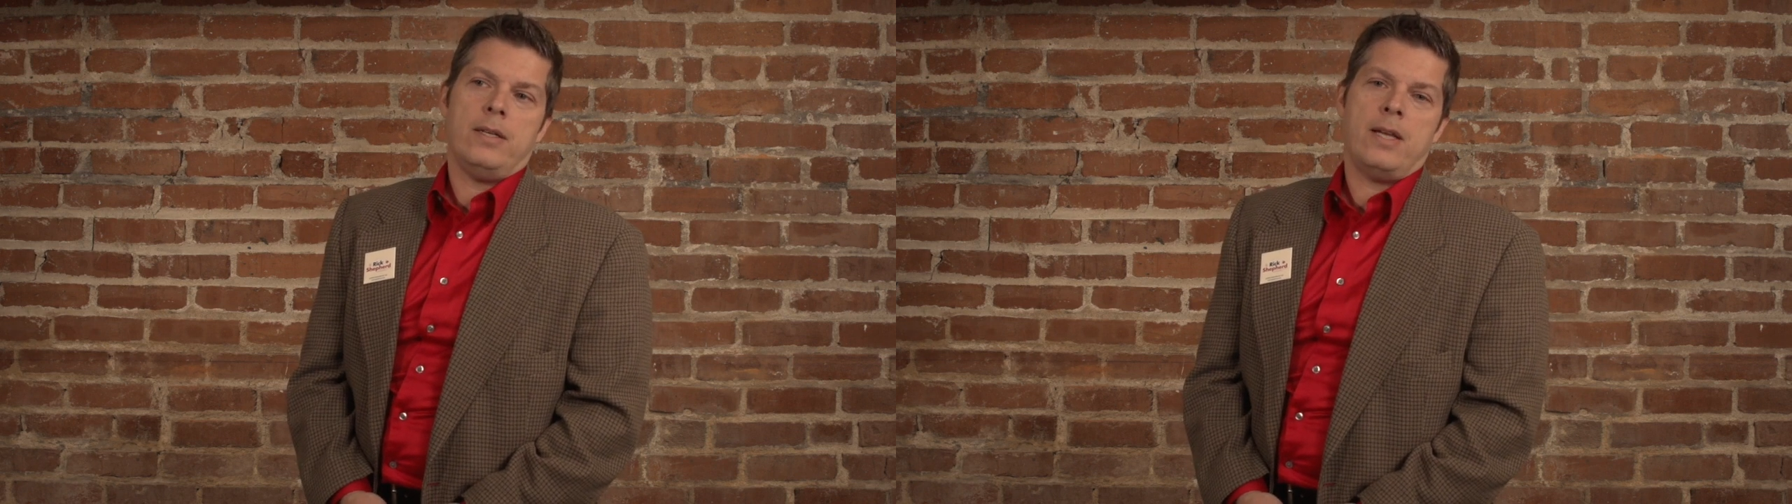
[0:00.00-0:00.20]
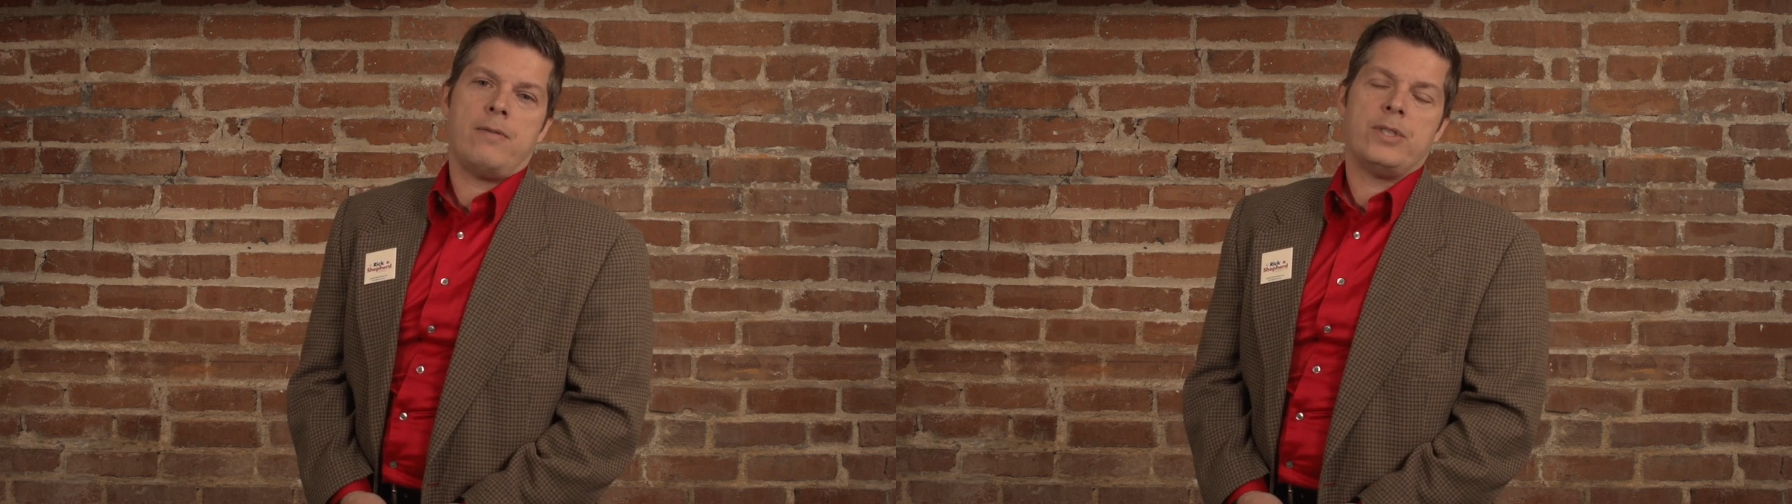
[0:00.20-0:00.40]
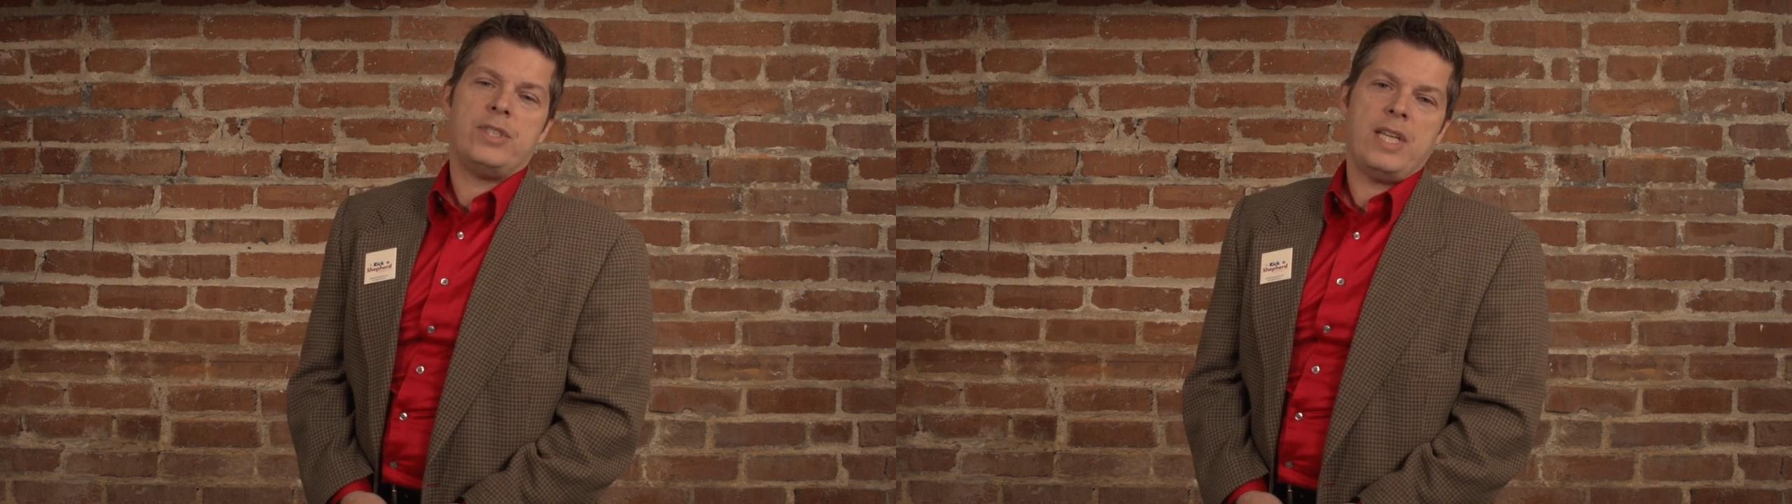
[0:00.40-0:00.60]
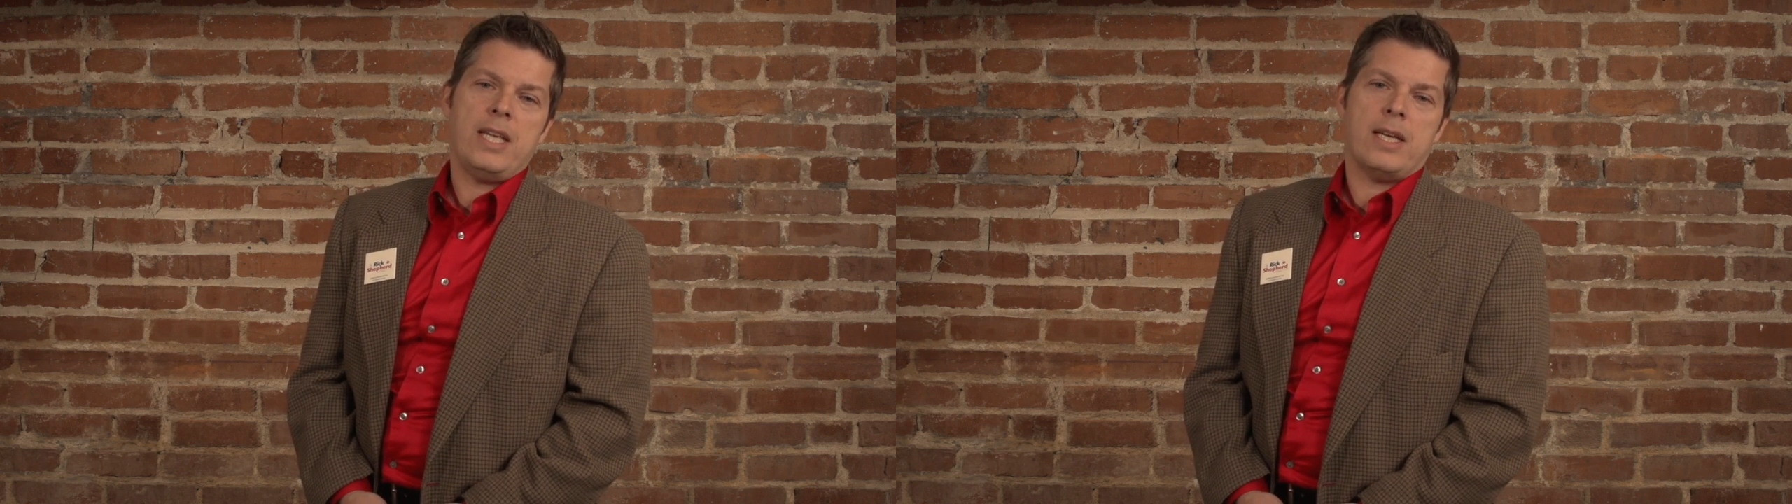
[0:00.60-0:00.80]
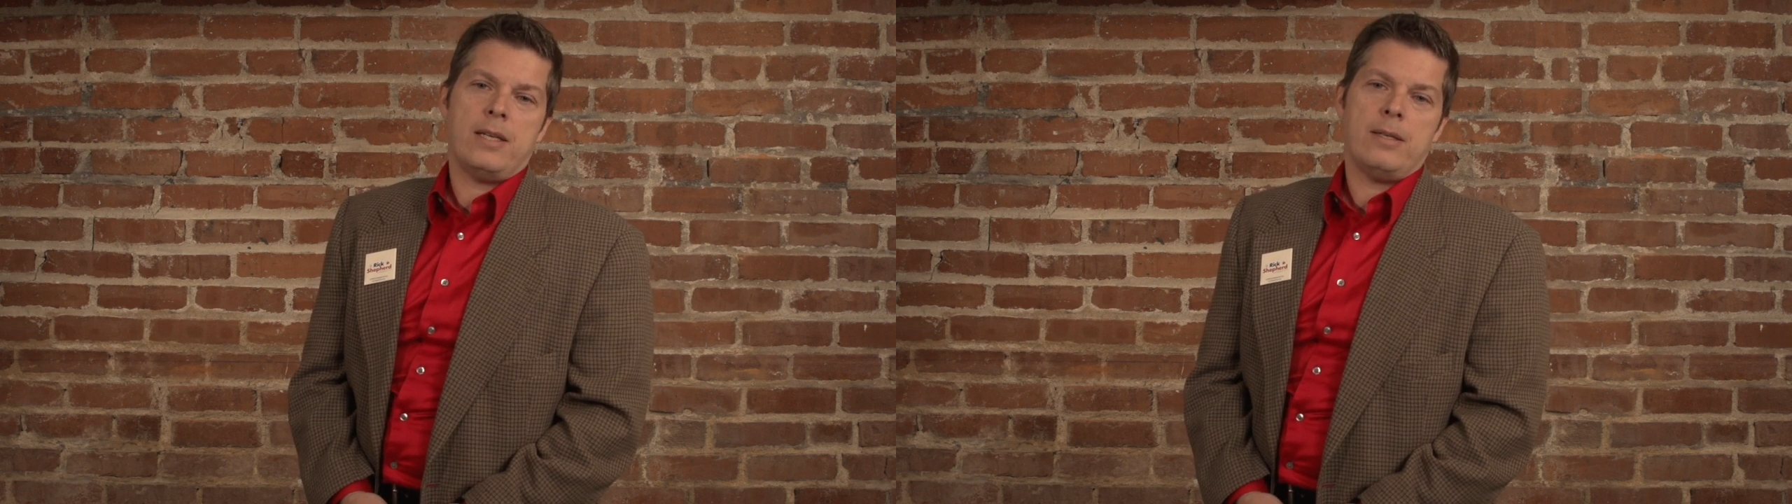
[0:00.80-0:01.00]
never
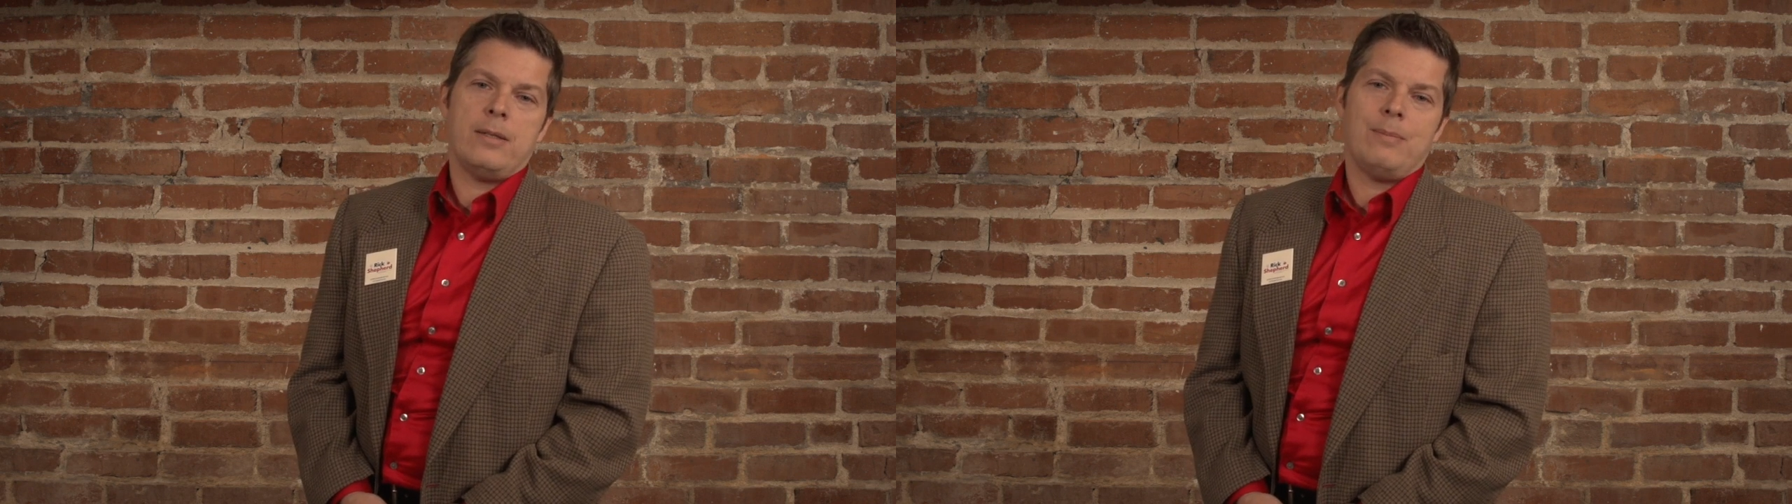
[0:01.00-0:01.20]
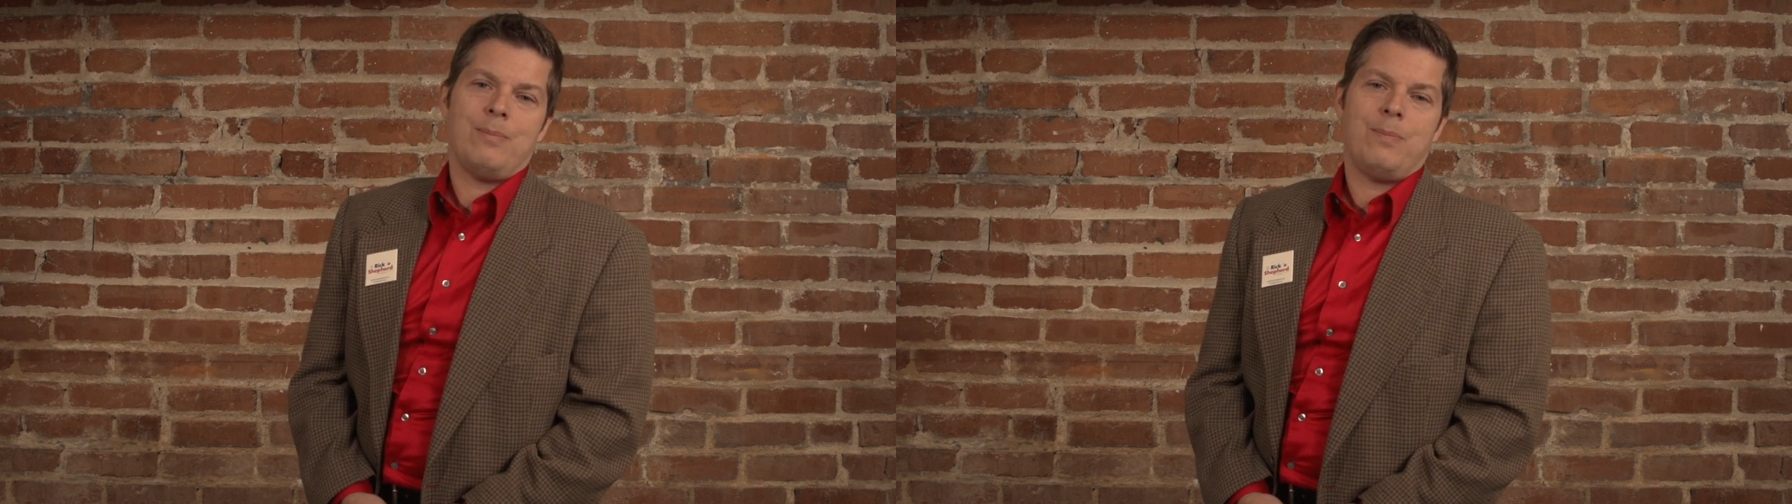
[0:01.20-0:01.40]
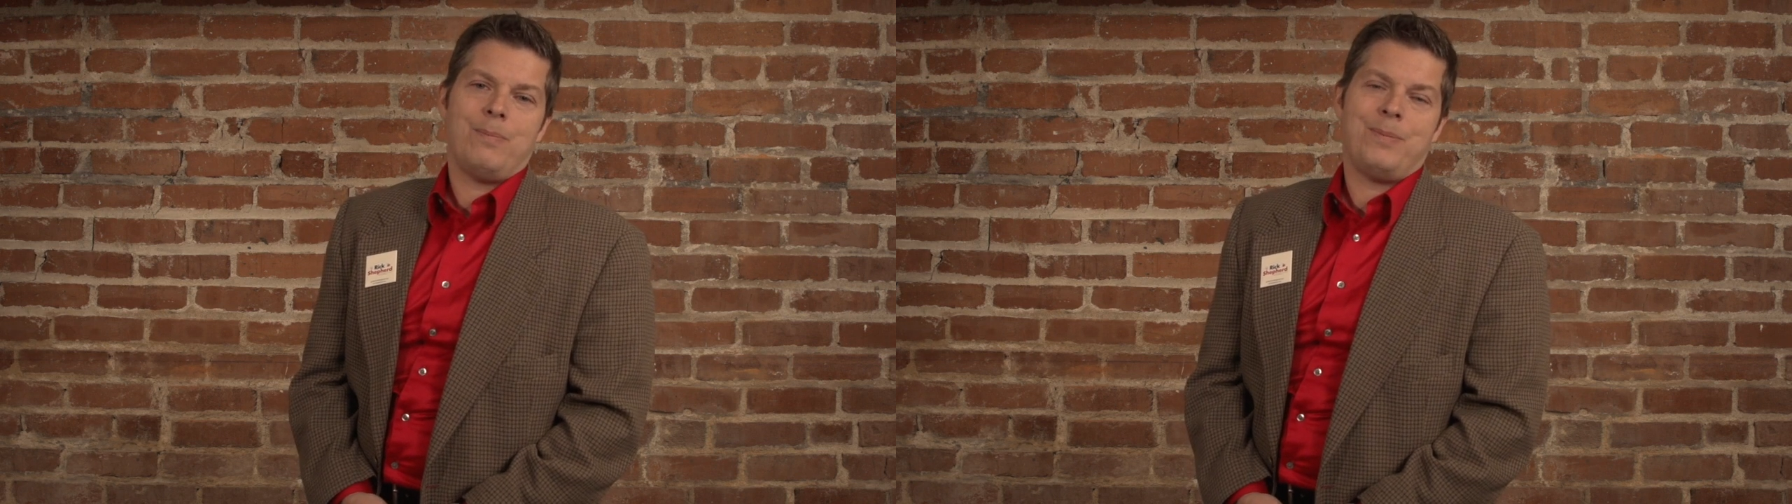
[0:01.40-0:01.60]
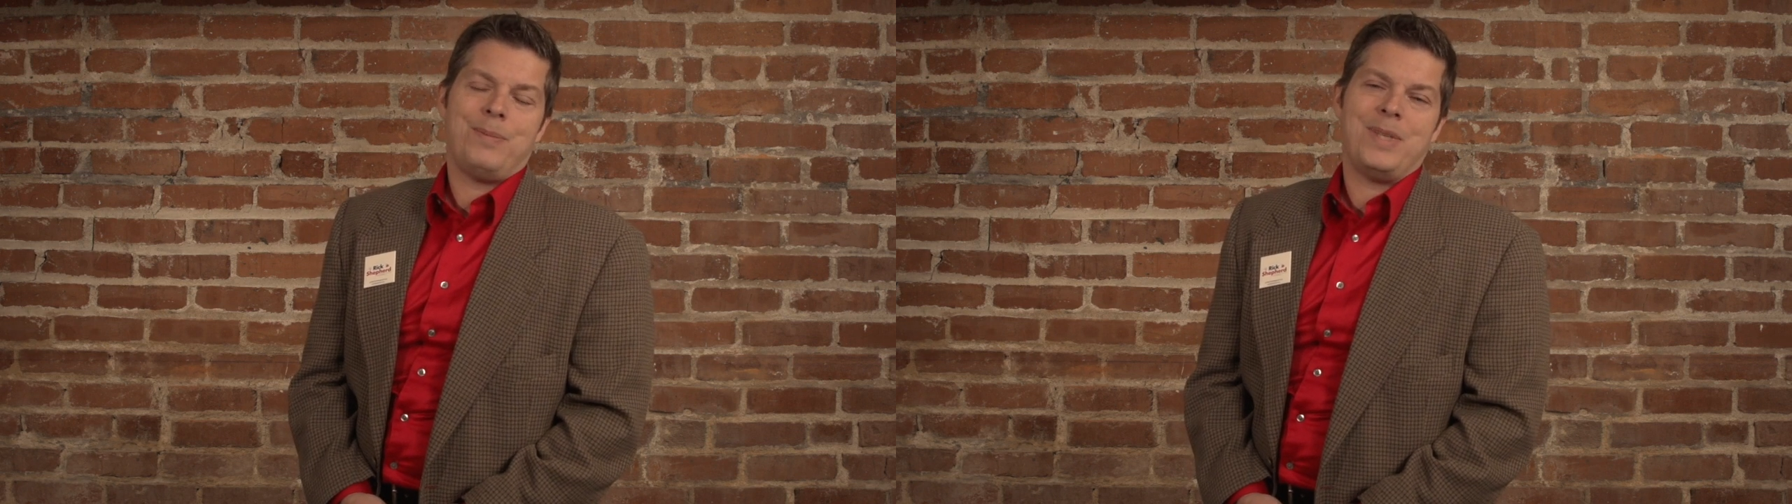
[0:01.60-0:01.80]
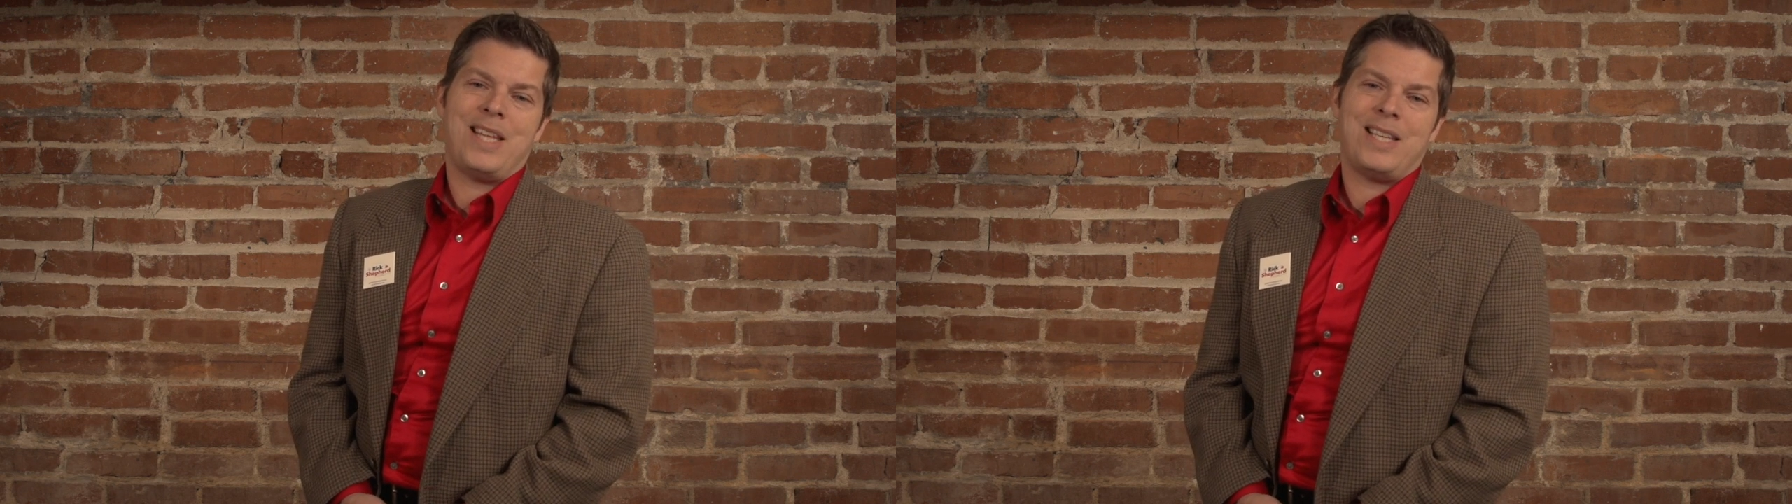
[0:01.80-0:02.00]
see it,
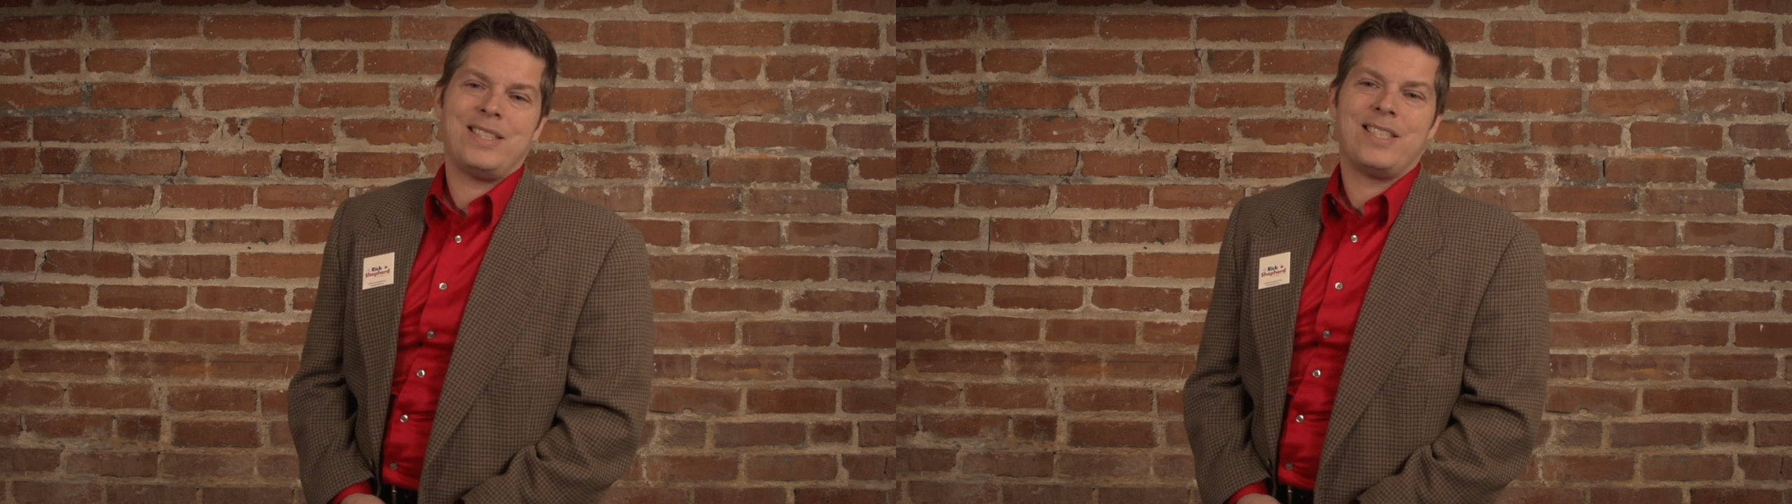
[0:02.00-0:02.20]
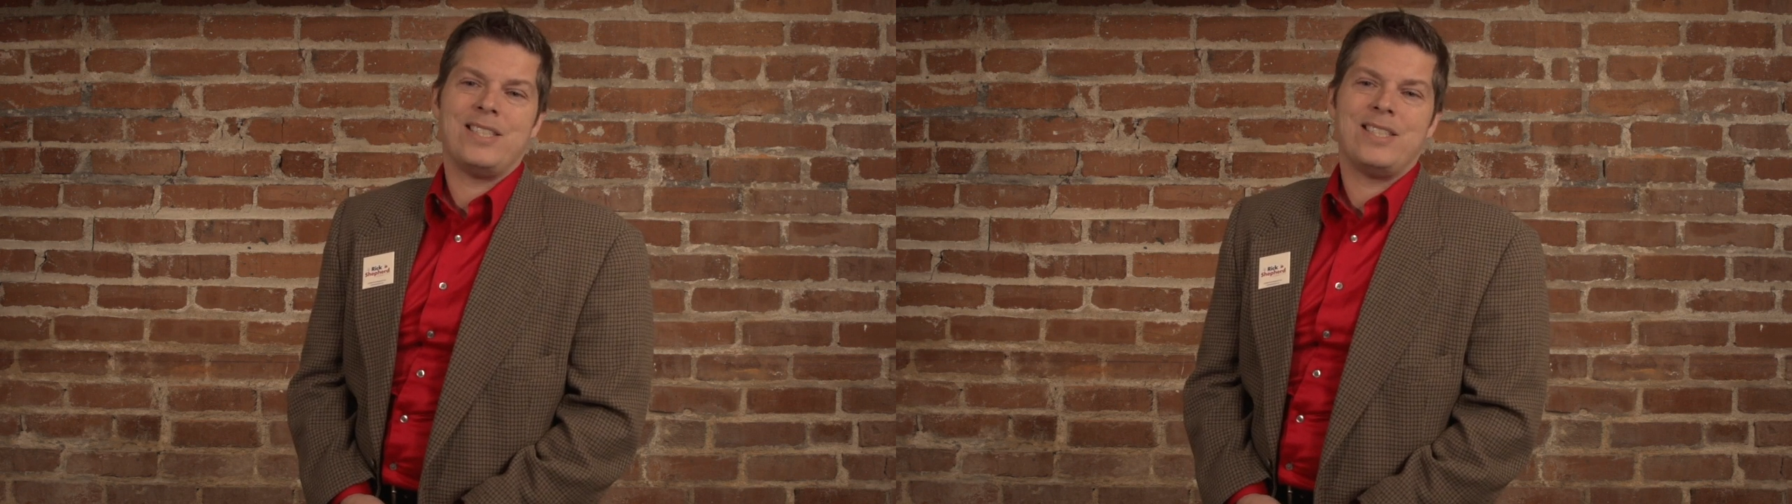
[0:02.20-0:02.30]
but that's